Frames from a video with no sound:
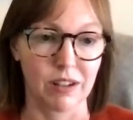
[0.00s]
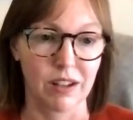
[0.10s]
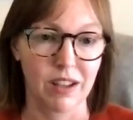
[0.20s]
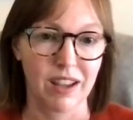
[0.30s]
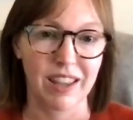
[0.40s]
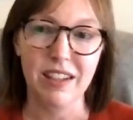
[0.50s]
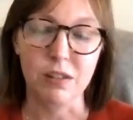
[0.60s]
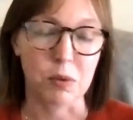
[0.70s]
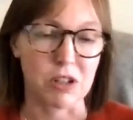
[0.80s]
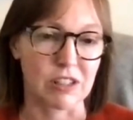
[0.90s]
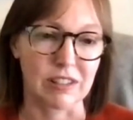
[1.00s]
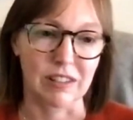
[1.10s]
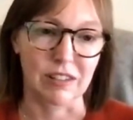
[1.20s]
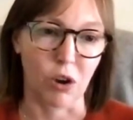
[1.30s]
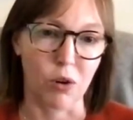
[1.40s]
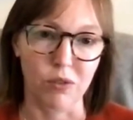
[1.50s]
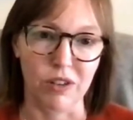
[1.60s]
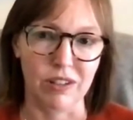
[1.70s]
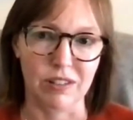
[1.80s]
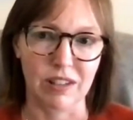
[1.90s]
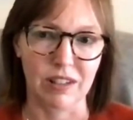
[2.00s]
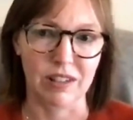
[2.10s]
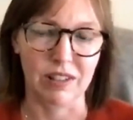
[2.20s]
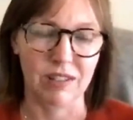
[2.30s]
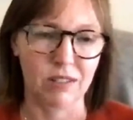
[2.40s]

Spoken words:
I think especially since COVID is